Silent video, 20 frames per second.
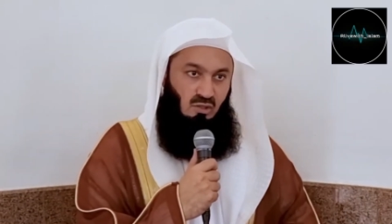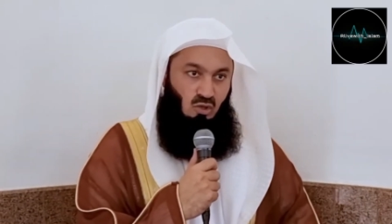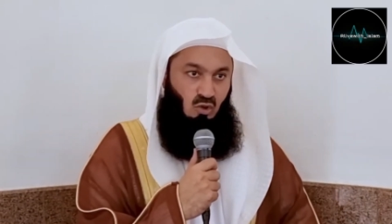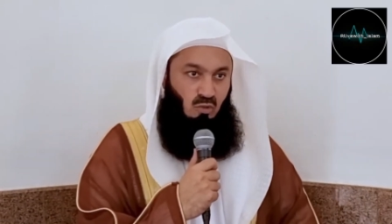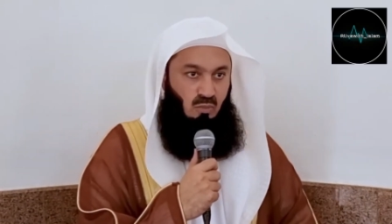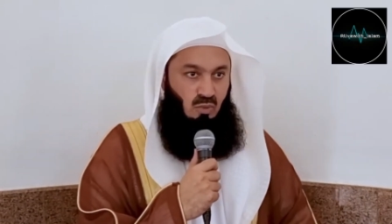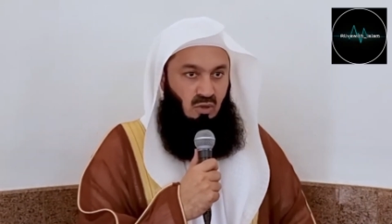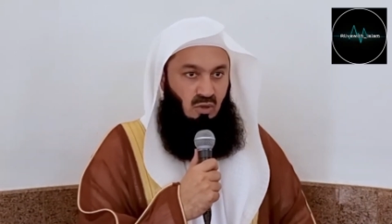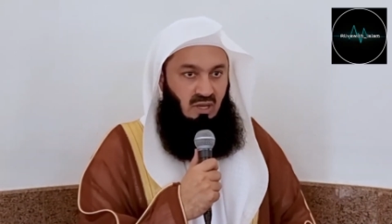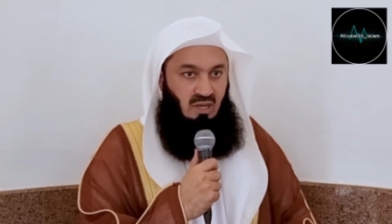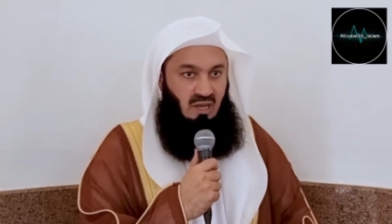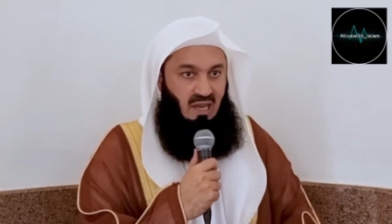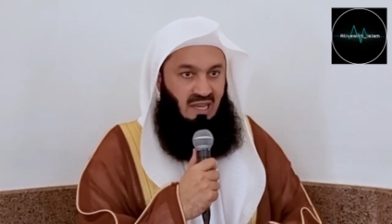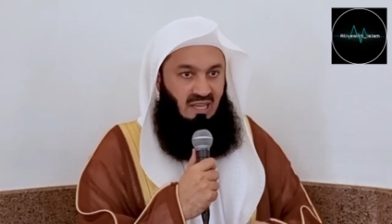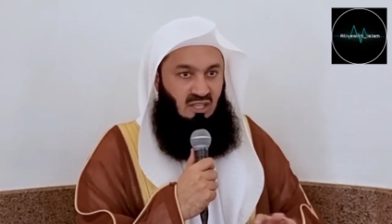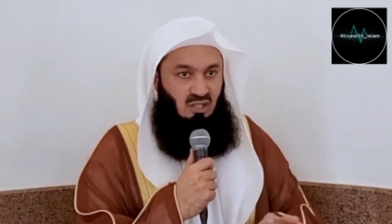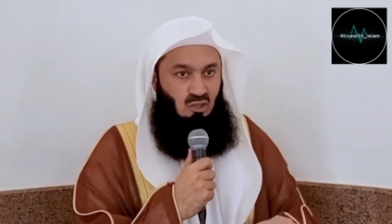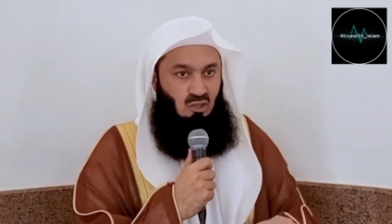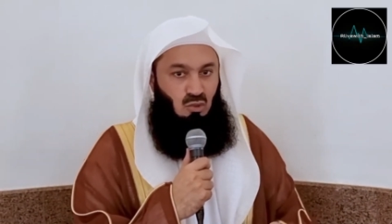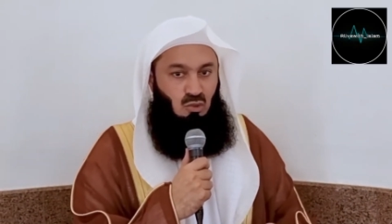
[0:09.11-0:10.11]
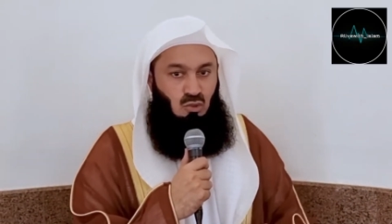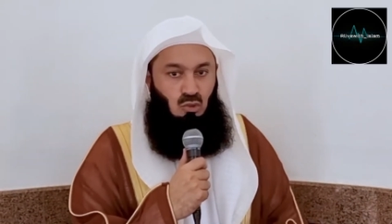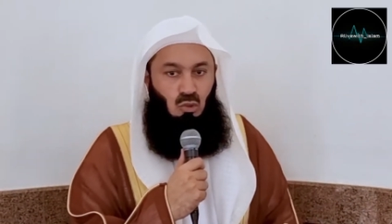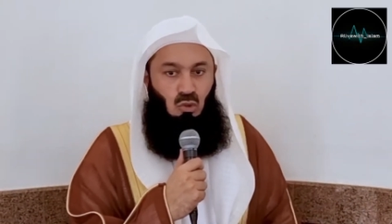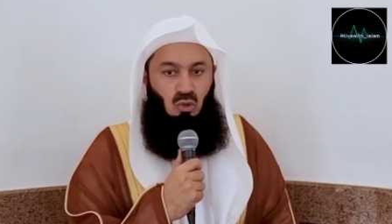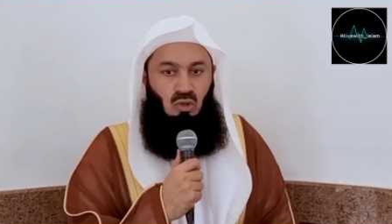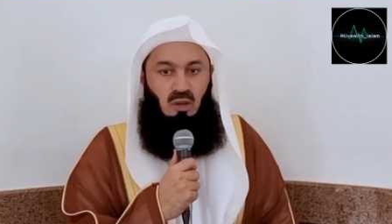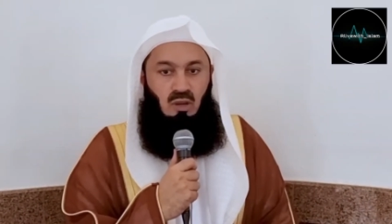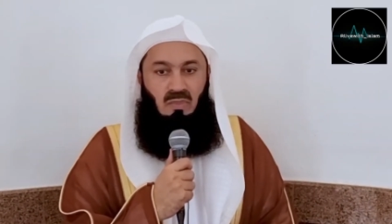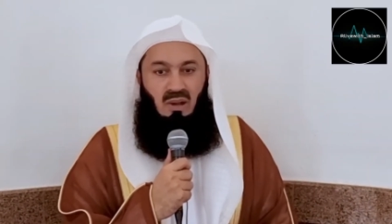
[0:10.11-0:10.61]
nobody likes to
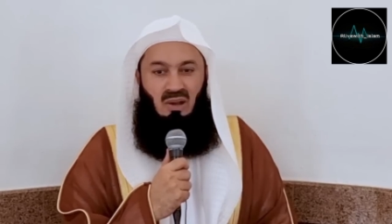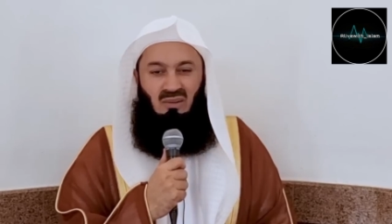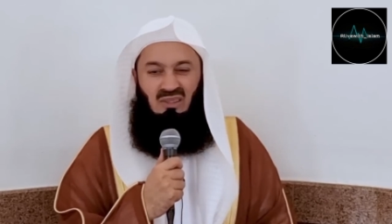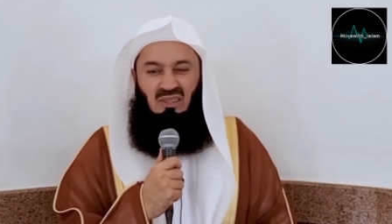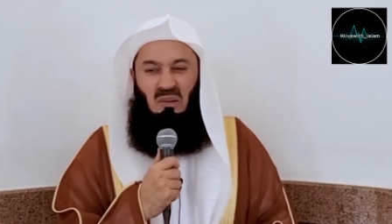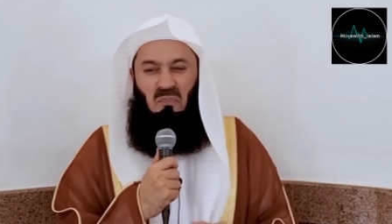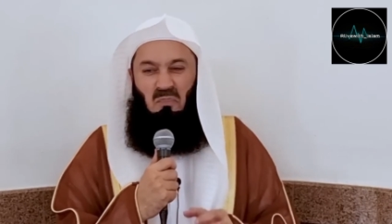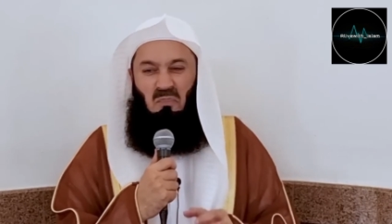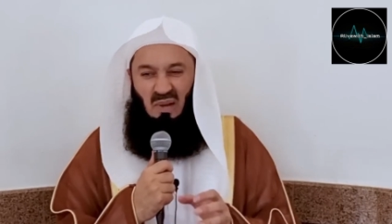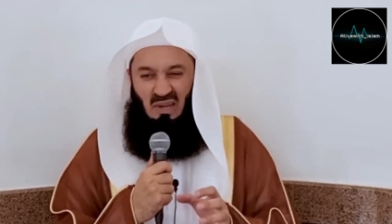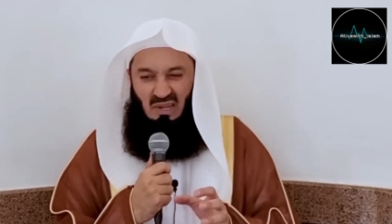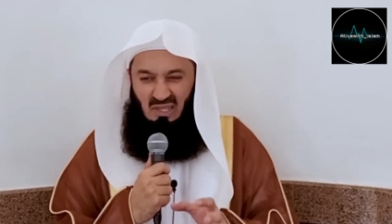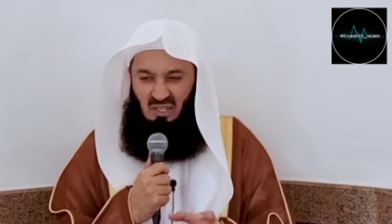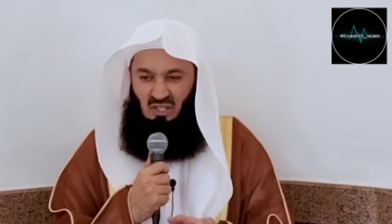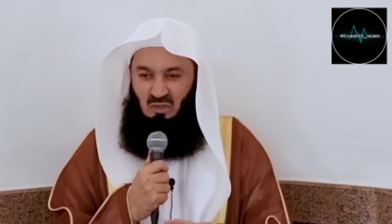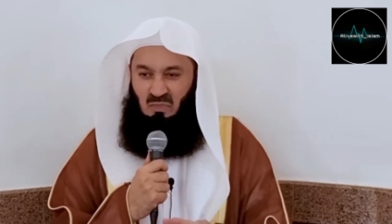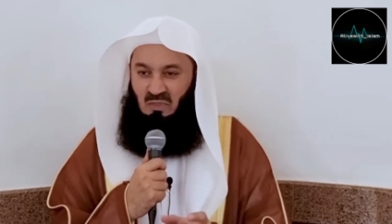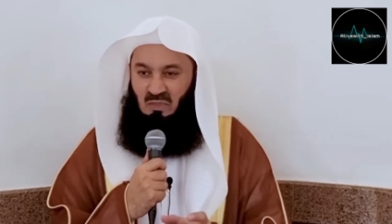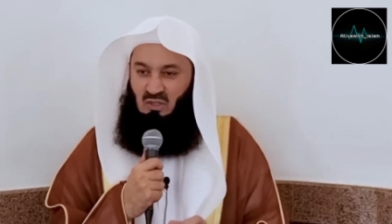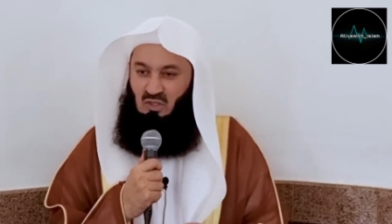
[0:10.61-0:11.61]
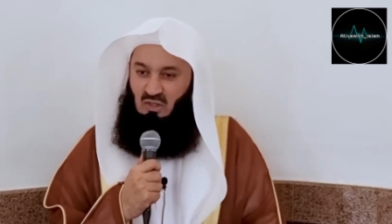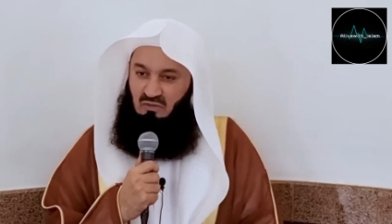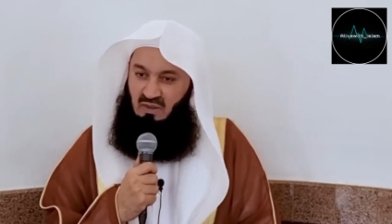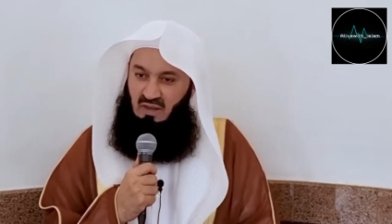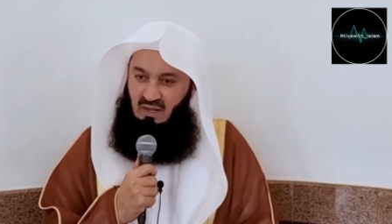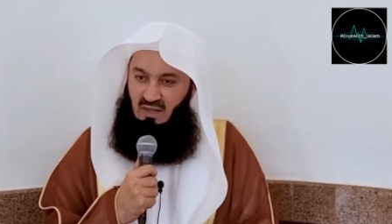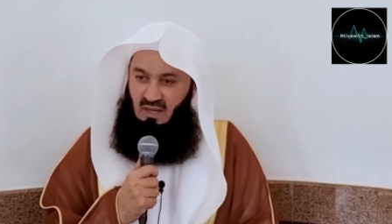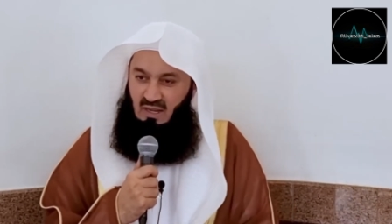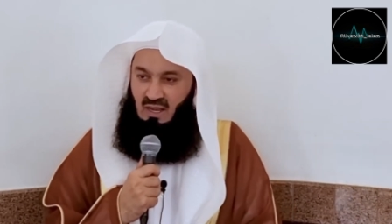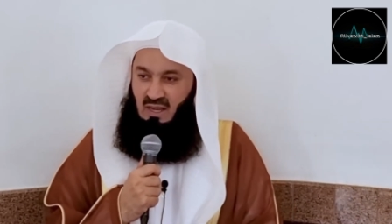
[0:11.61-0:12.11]
talk about the punishment of
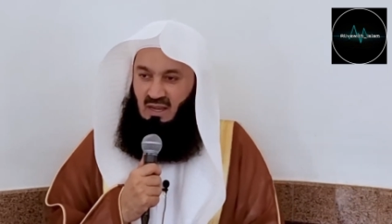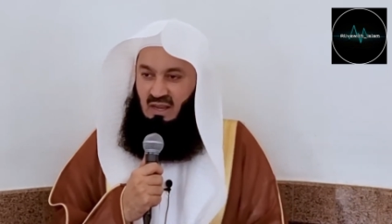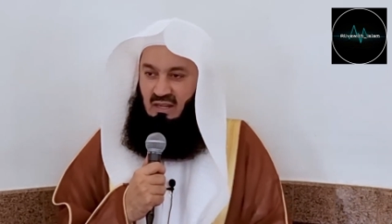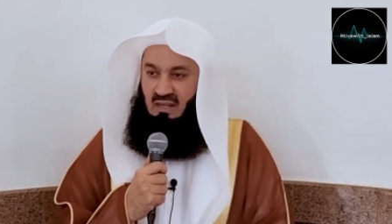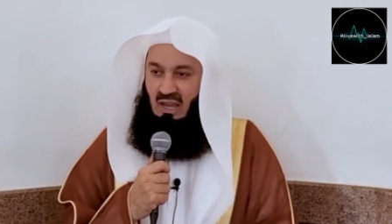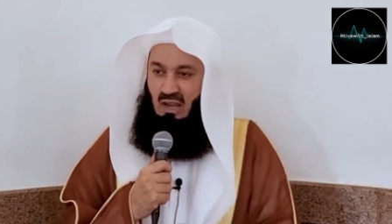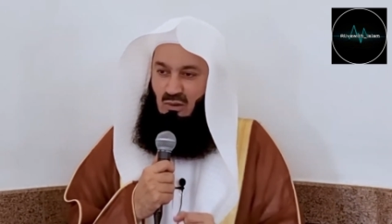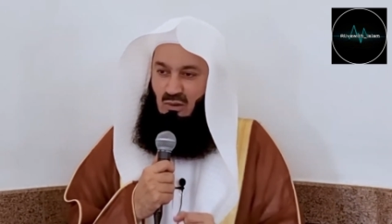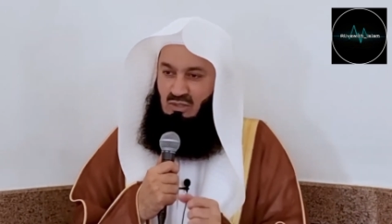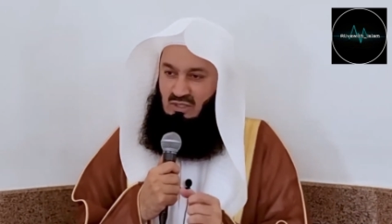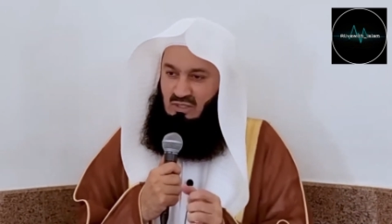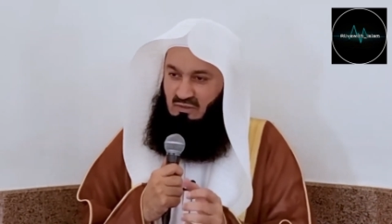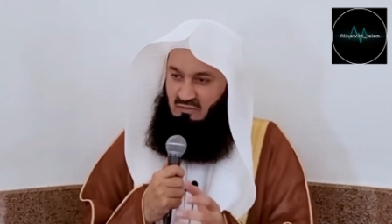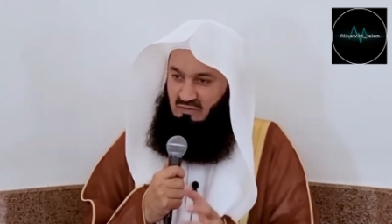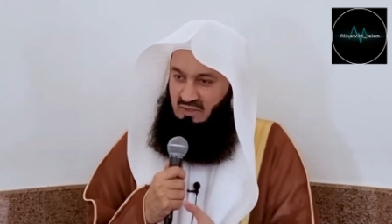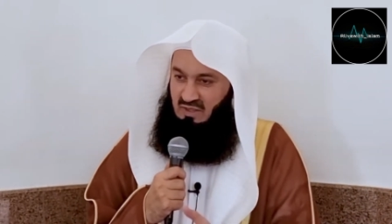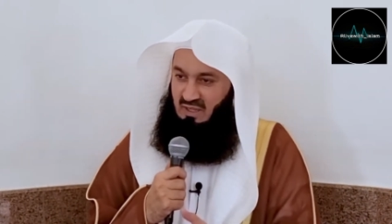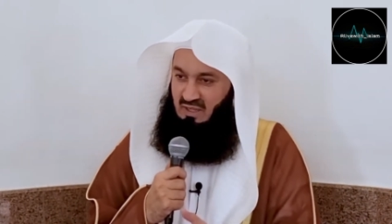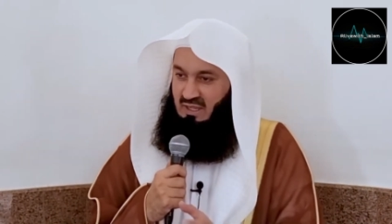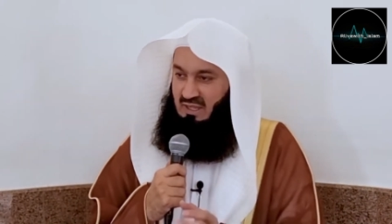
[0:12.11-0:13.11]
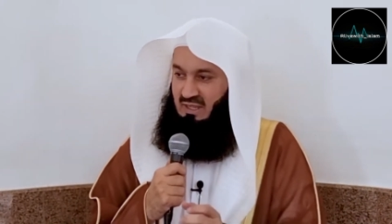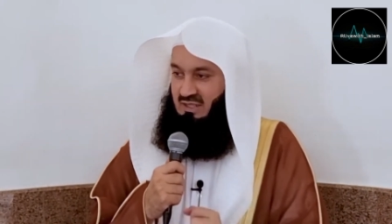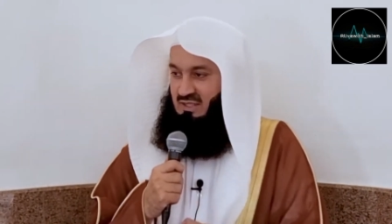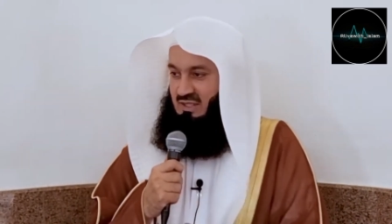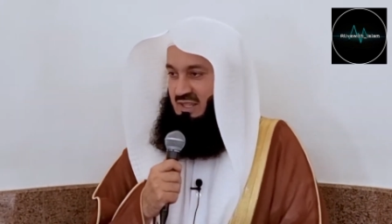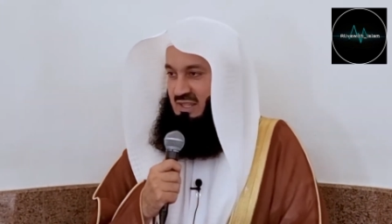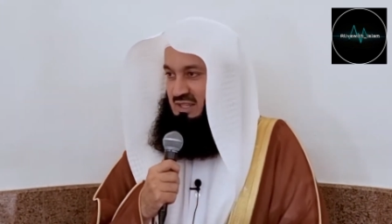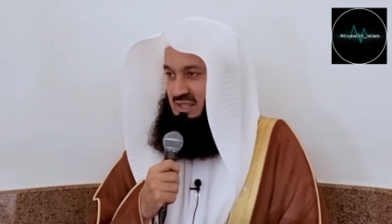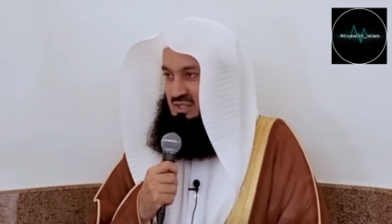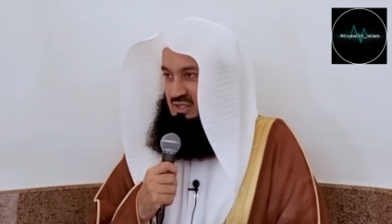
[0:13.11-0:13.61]
Allah and how severe
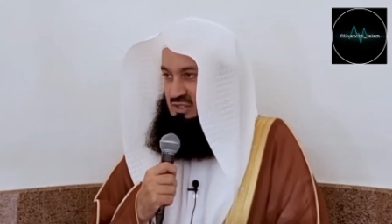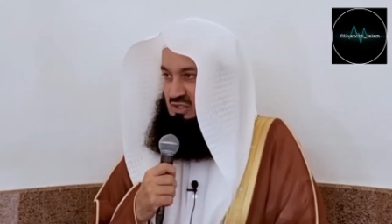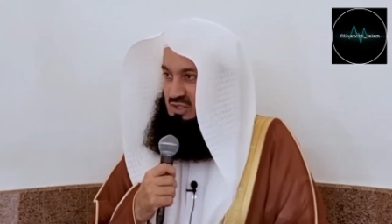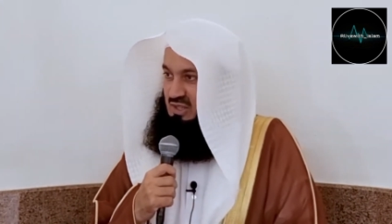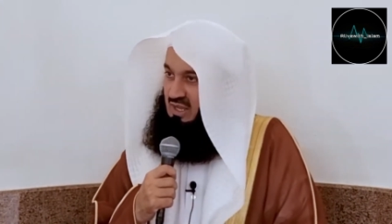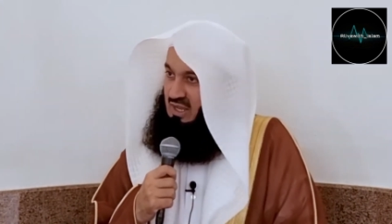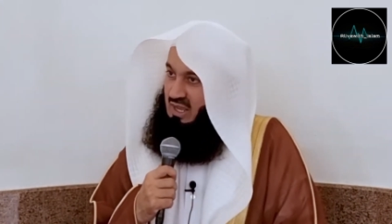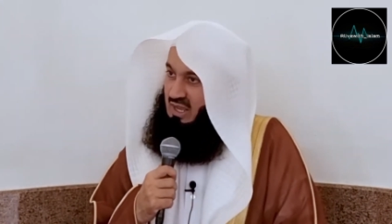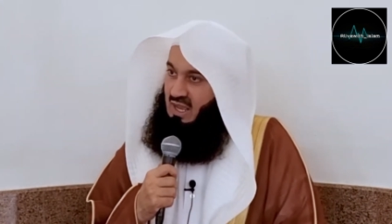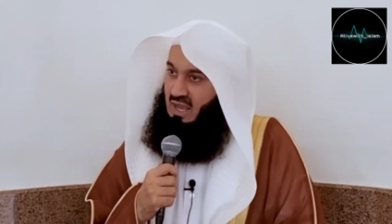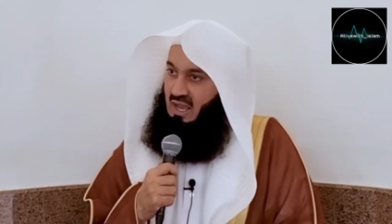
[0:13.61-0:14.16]
it is